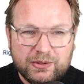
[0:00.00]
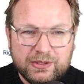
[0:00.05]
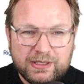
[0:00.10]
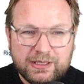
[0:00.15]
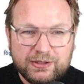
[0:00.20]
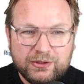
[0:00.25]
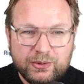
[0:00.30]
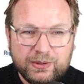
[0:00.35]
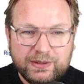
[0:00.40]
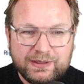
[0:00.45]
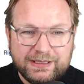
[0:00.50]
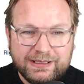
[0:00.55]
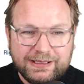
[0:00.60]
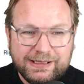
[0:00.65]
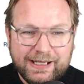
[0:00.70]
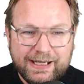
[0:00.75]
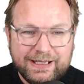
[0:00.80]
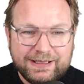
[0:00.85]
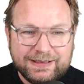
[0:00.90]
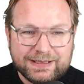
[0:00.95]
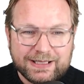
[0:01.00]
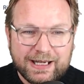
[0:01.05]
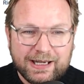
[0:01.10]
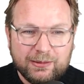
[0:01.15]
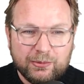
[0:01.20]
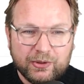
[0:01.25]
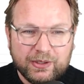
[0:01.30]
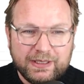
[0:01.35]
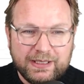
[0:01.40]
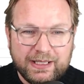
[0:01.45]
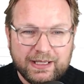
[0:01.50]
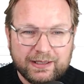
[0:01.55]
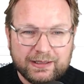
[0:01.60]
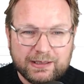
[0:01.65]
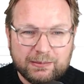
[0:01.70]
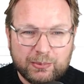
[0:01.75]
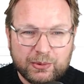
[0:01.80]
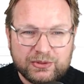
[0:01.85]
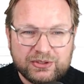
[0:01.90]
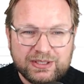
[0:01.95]
You can do a delay timer in here,
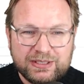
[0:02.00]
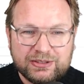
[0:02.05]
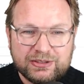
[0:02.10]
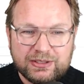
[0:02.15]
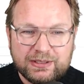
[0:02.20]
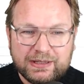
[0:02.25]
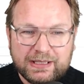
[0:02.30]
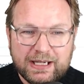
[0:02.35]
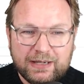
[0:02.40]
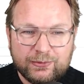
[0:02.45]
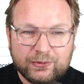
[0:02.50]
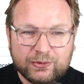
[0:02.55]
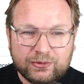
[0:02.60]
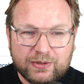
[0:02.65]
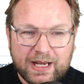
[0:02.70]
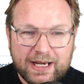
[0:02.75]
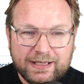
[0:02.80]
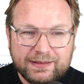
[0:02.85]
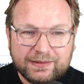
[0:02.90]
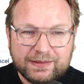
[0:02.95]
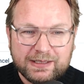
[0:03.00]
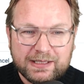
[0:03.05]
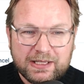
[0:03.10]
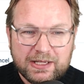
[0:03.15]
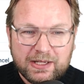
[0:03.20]
the position left, right,